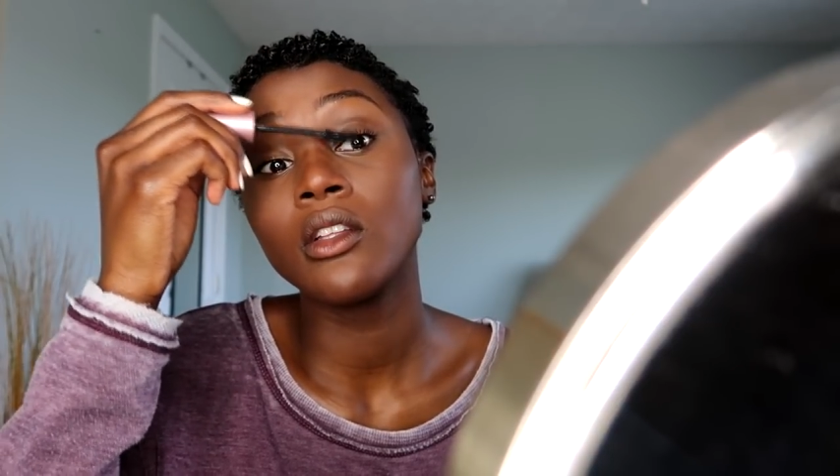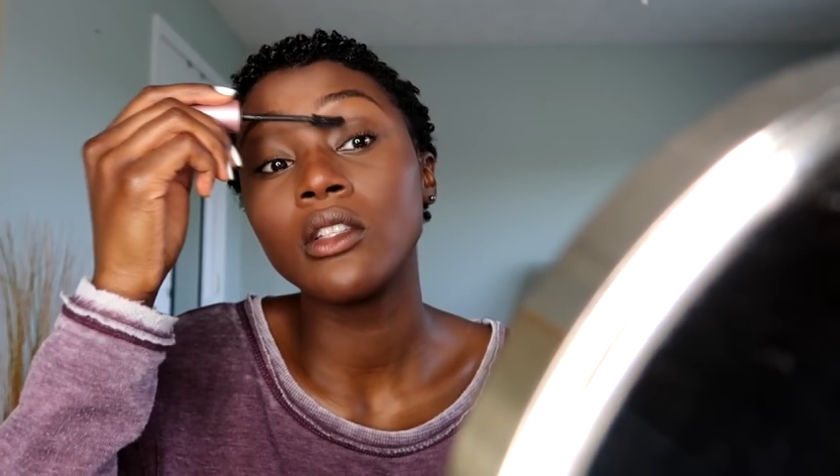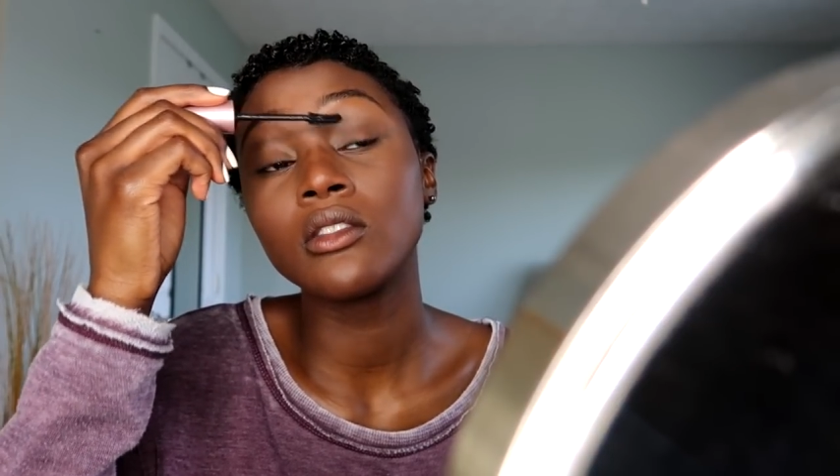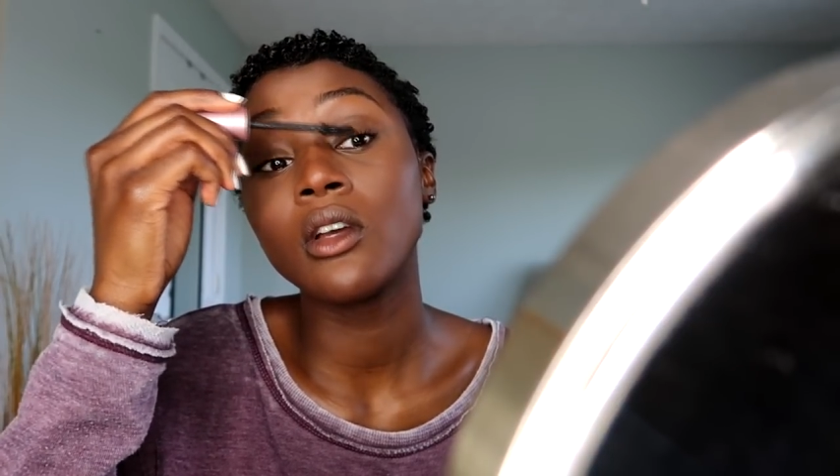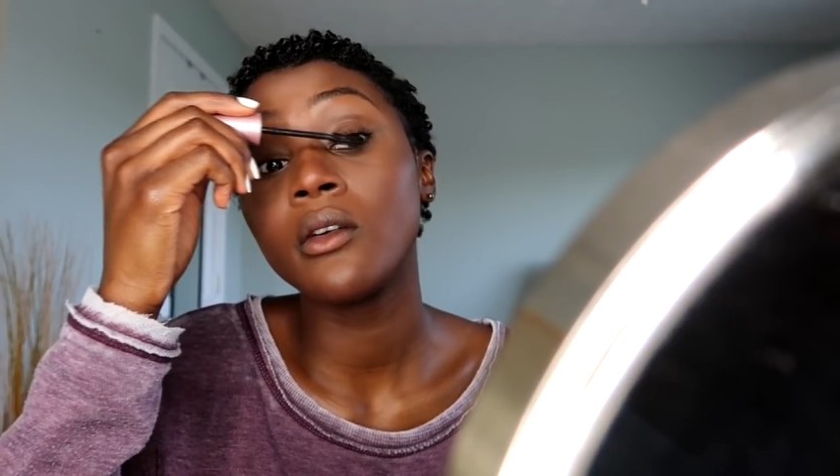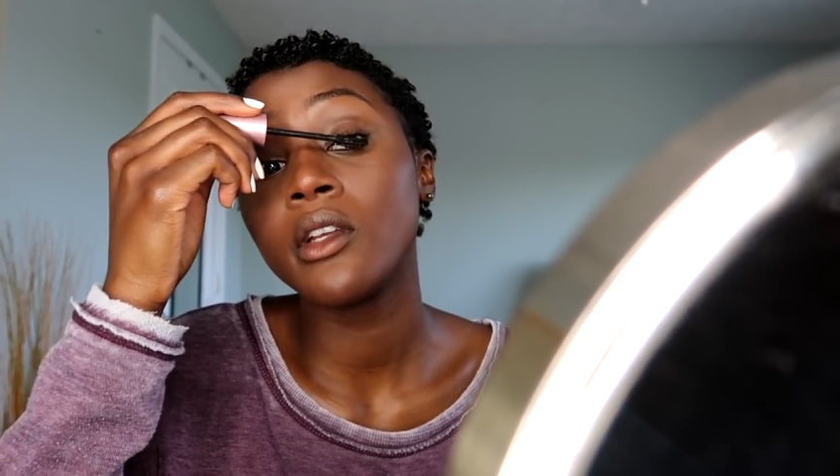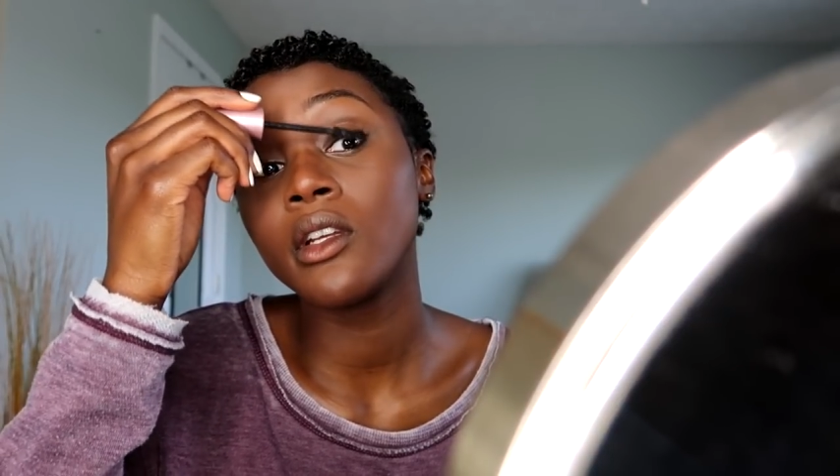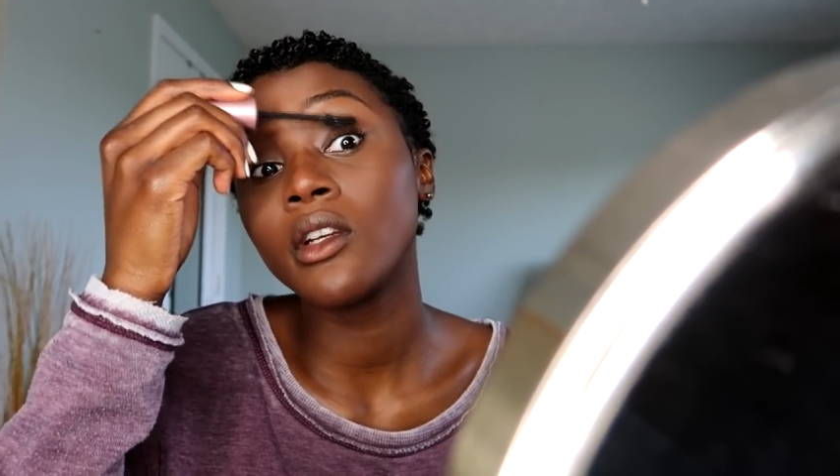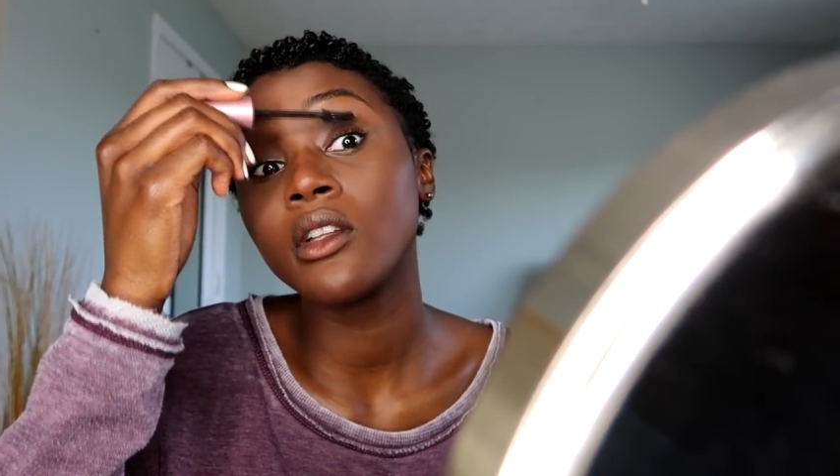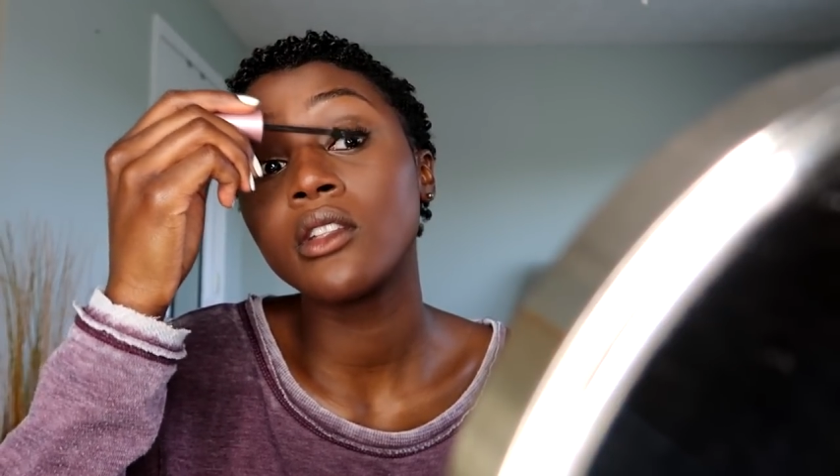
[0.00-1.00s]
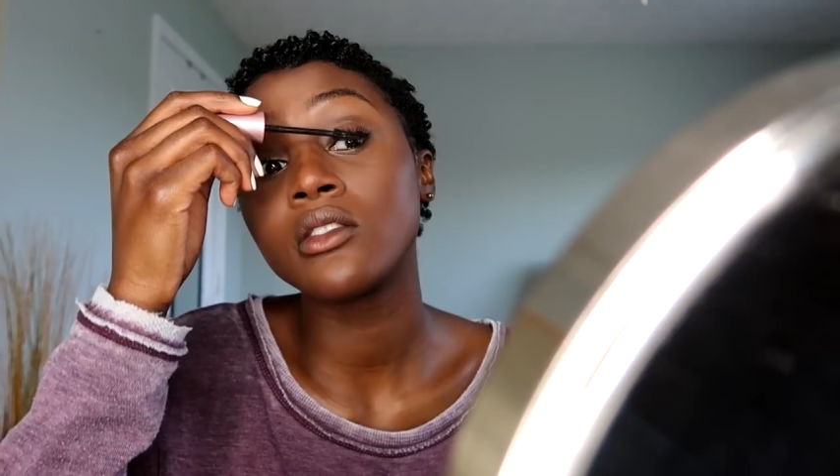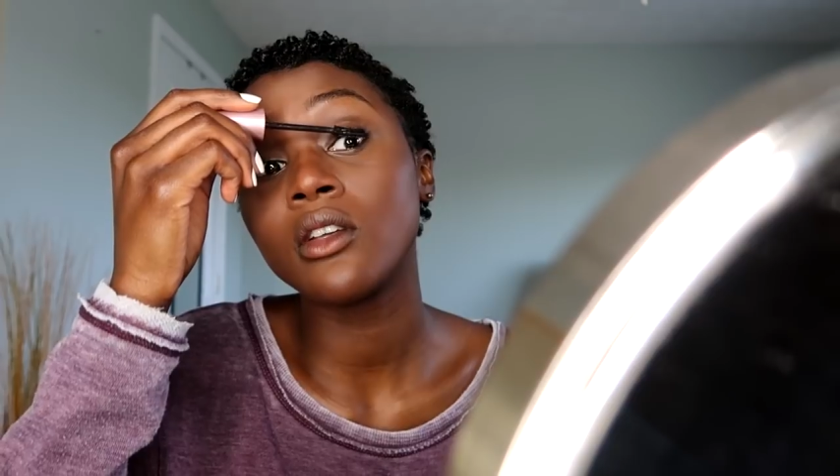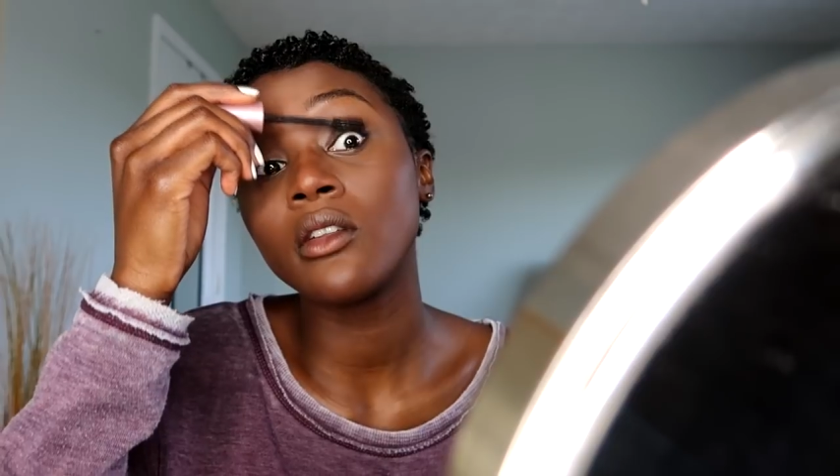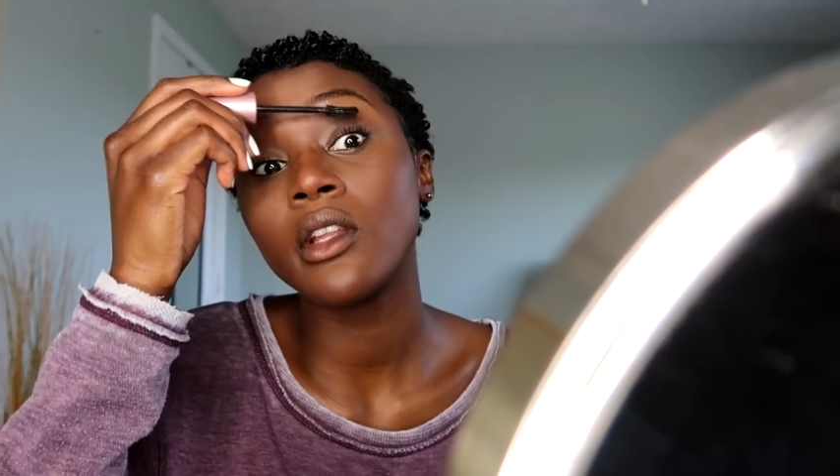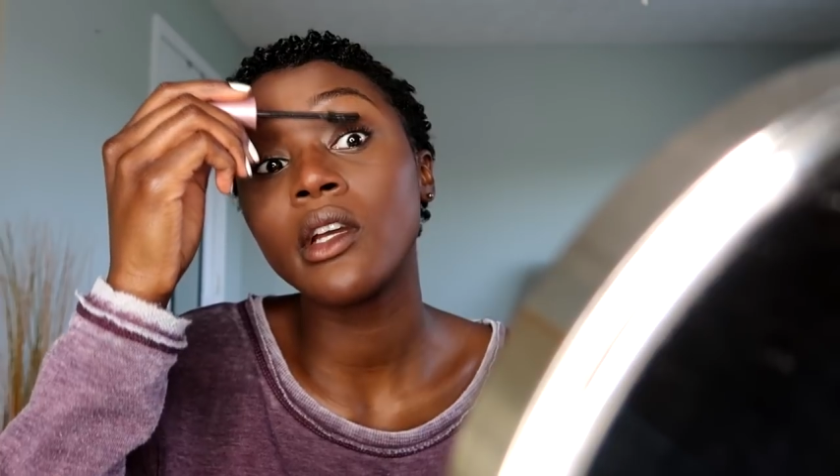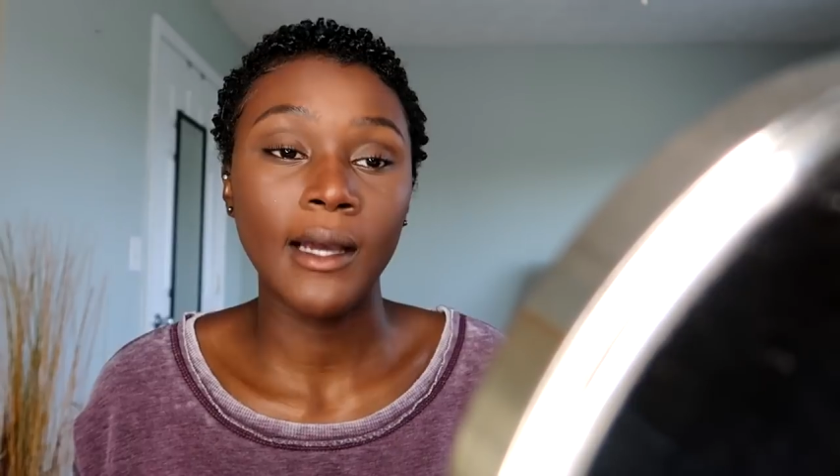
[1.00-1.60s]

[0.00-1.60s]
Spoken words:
Let's go here, let's go there.